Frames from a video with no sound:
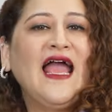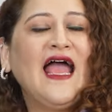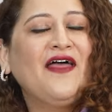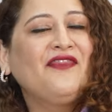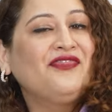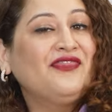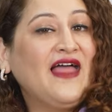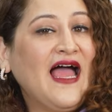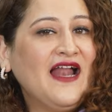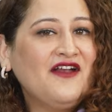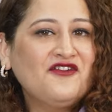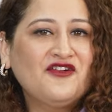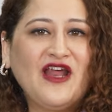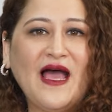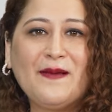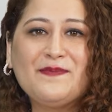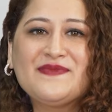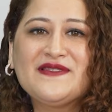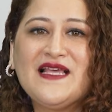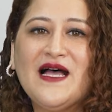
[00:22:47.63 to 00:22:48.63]
And that
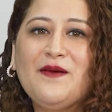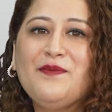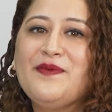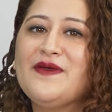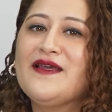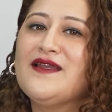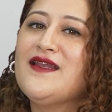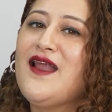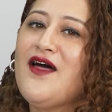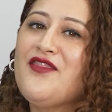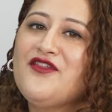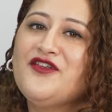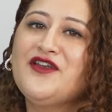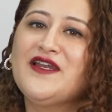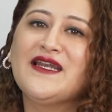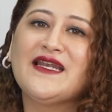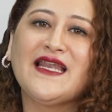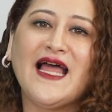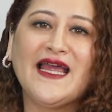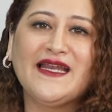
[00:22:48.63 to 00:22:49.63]
wraps up another
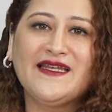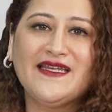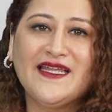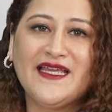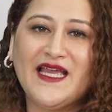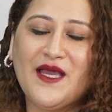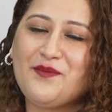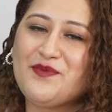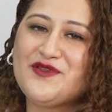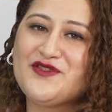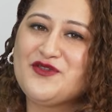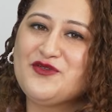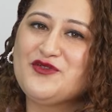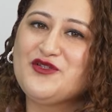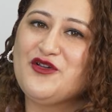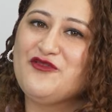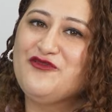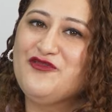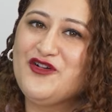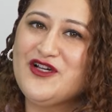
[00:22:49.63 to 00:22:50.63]
enlightening episode
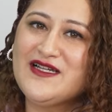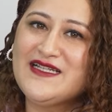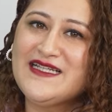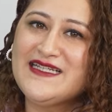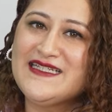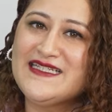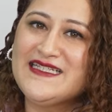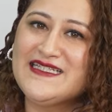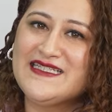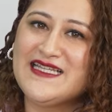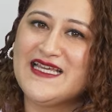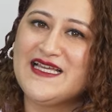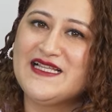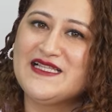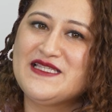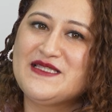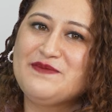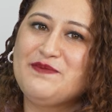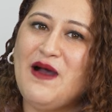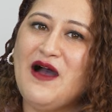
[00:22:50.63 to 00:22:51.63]
of Fertility
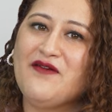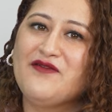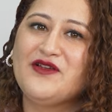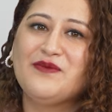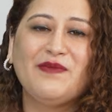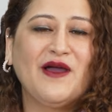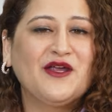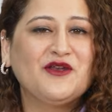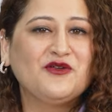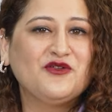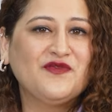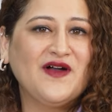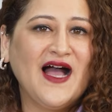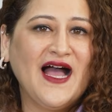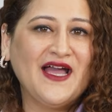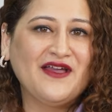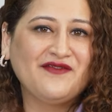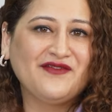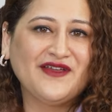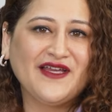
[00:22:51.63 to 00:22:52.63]
Tales powered by Nova
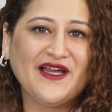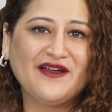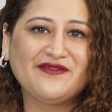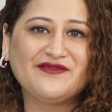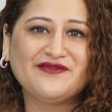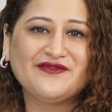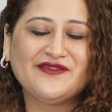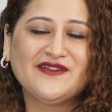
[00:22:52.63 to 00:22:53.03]
IVF.